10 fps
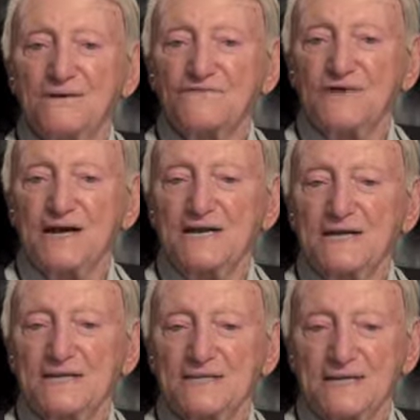We
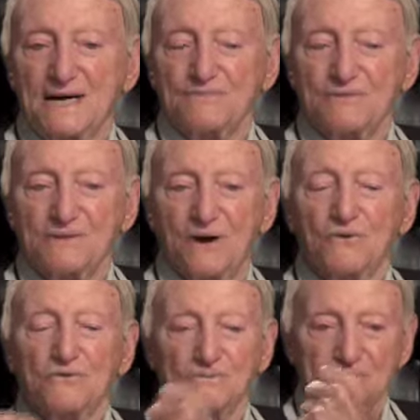finally ended up.
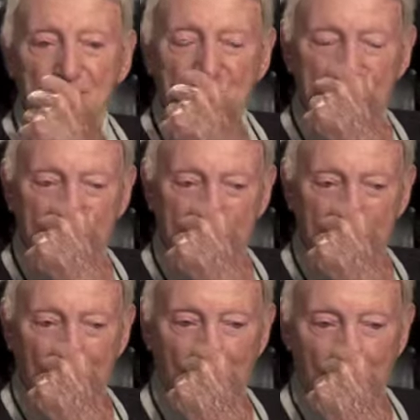Oh, another
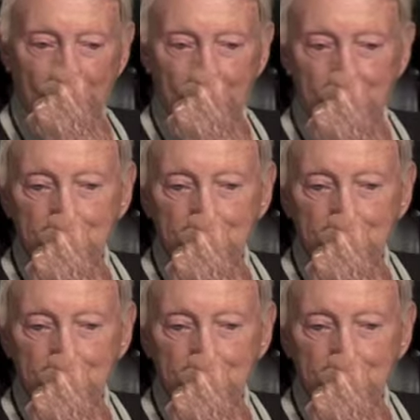story